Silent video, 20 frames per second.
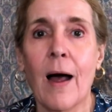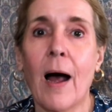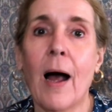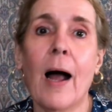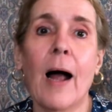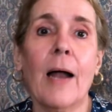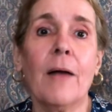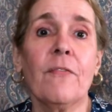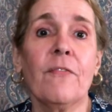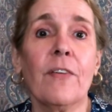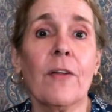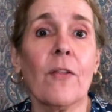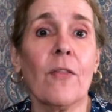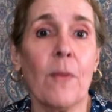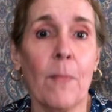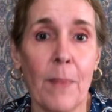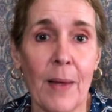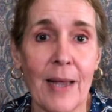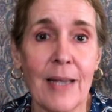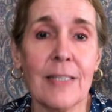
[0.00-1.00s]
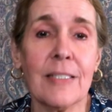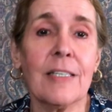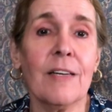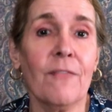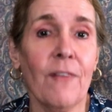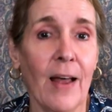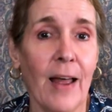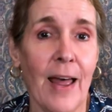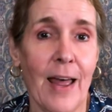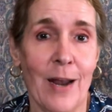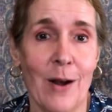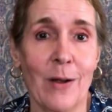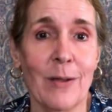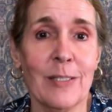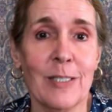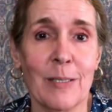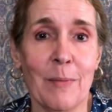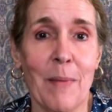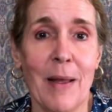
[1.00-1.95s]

I'd feel the best if I had on some